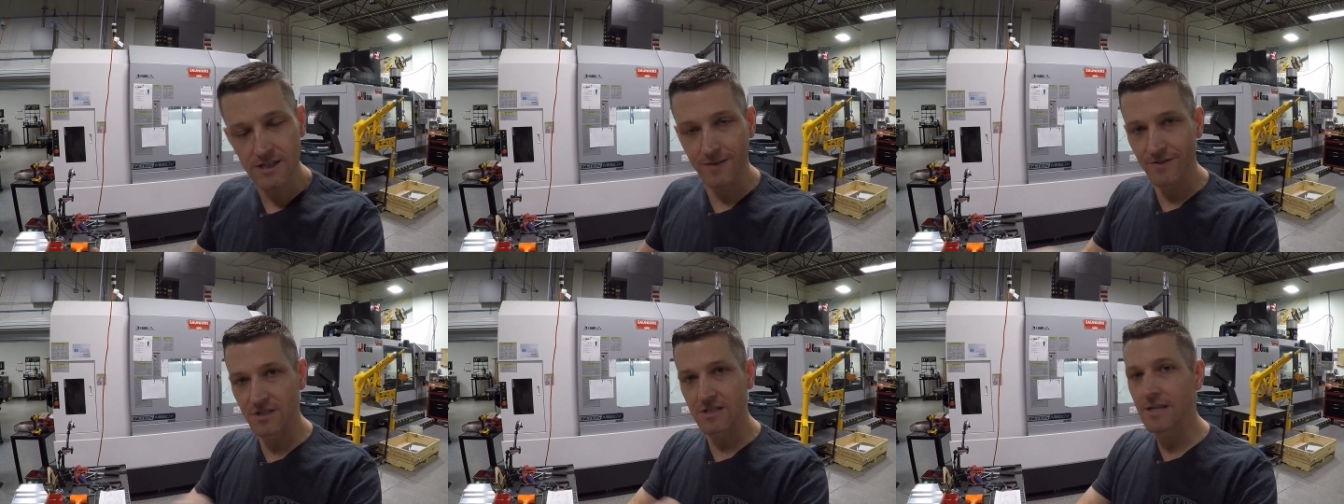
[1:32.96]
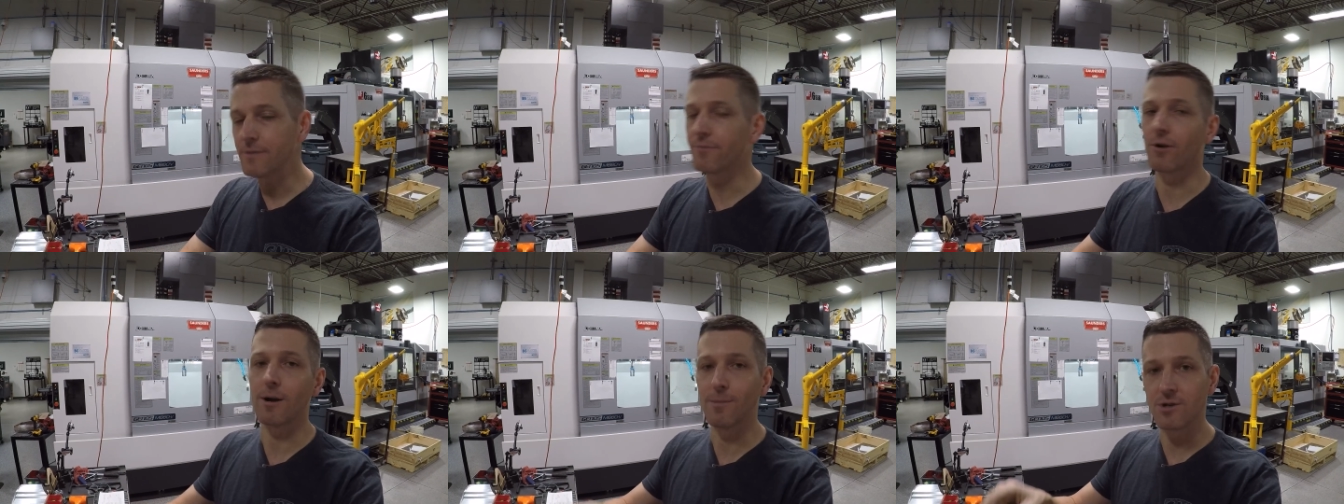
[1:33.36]
of a C
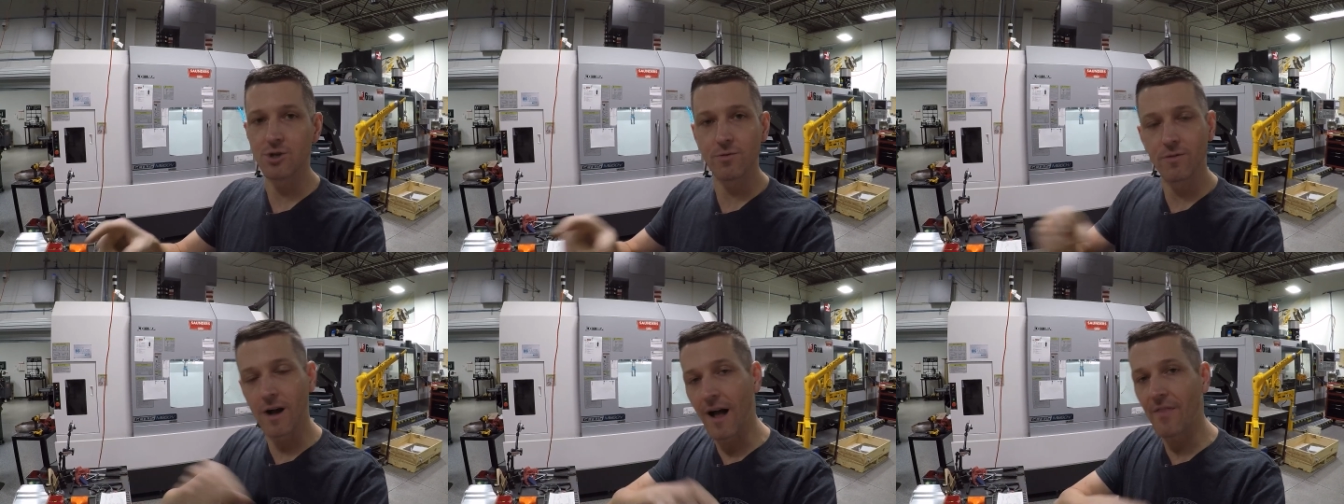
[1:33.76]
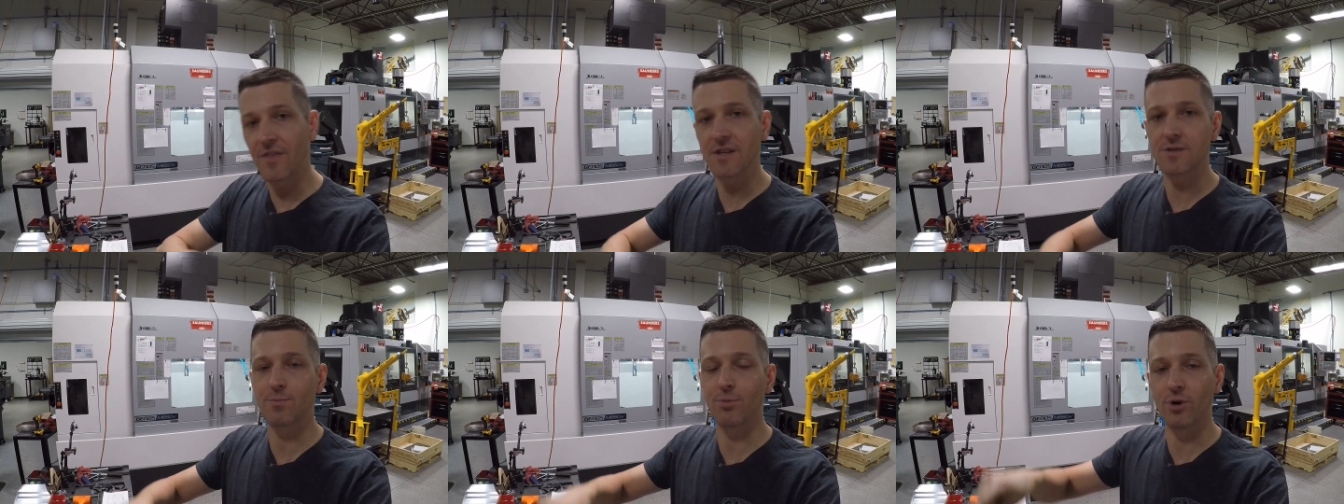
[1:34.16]
frame is you've got
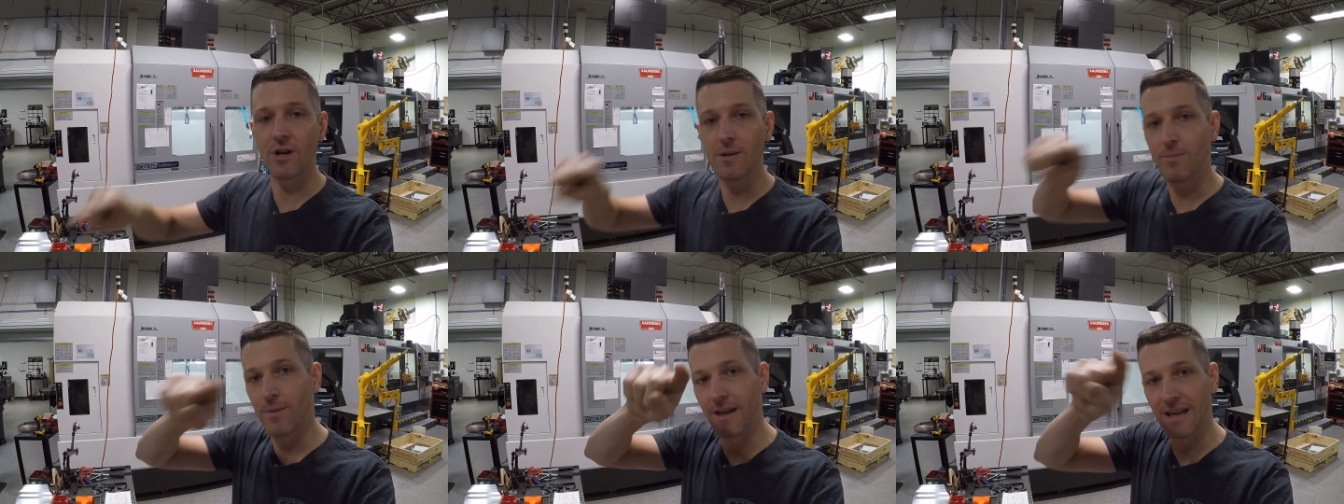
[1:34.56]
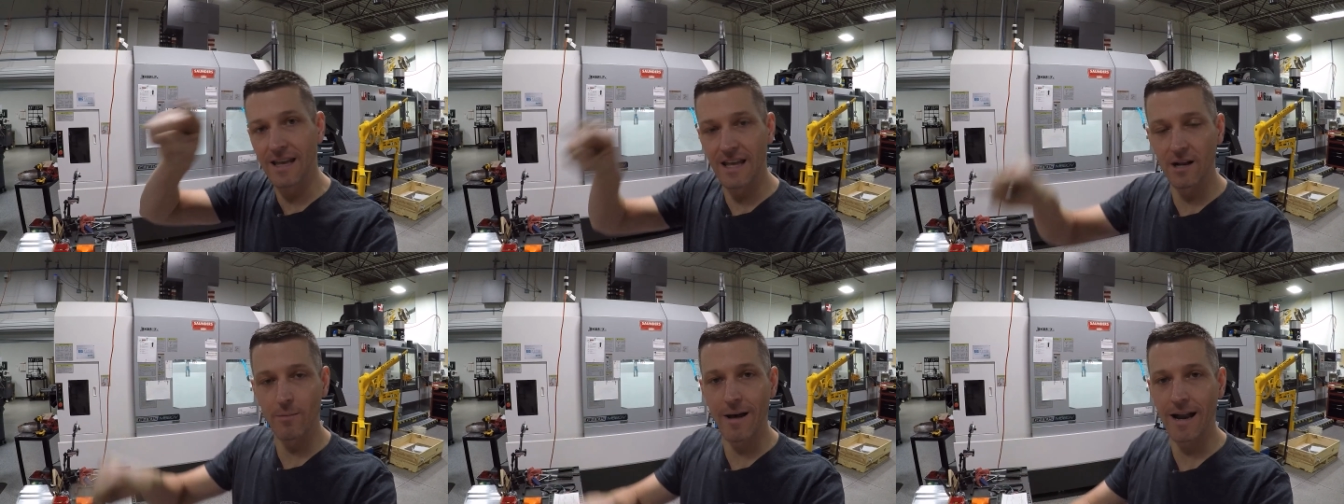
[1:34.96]
this pretty big
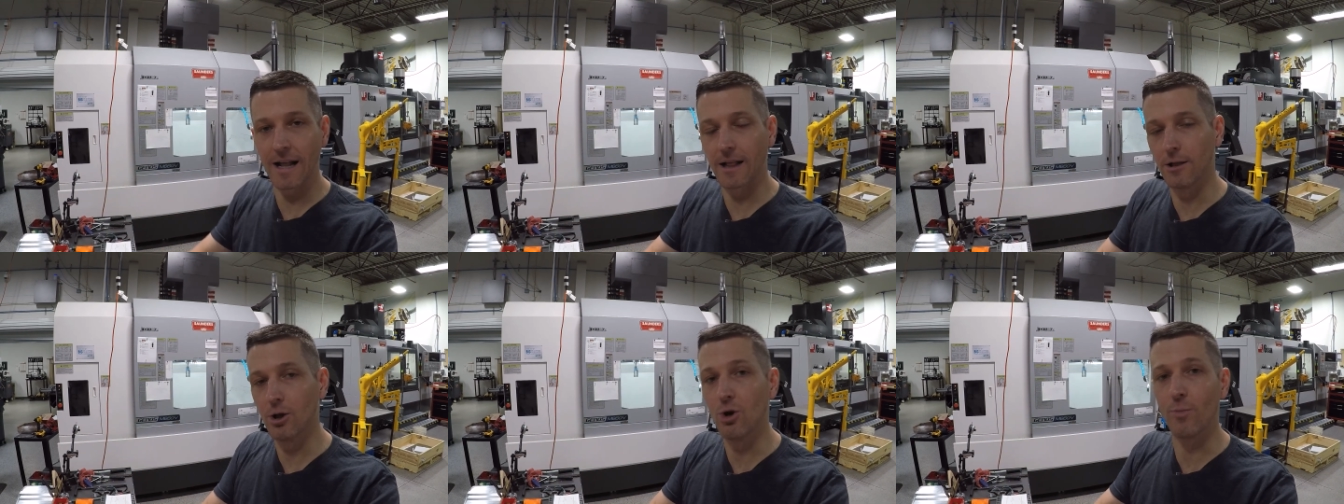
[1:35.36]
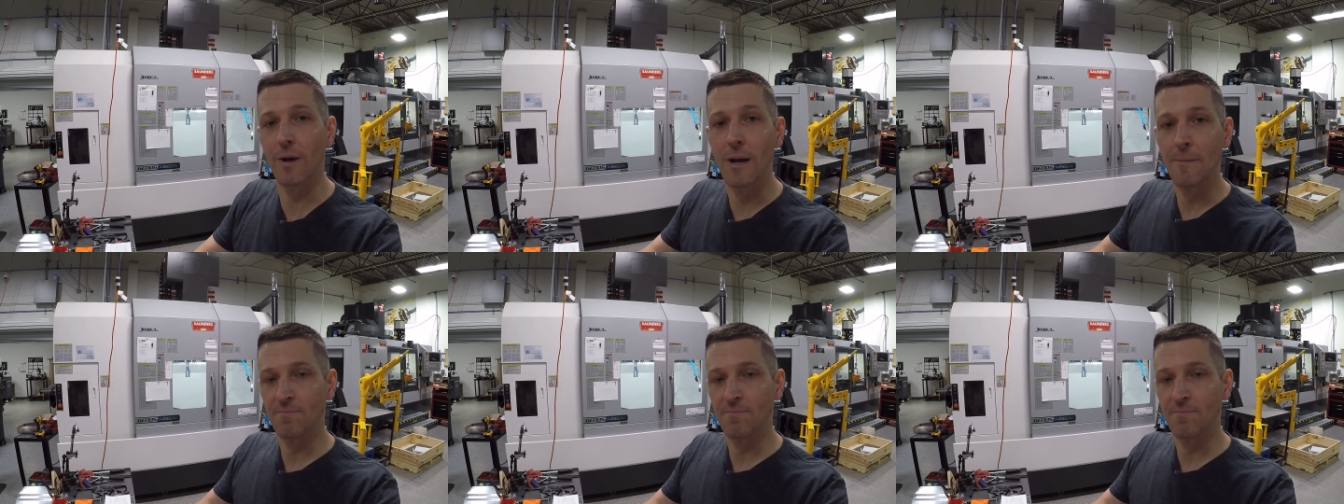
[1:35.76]
kinematic loop.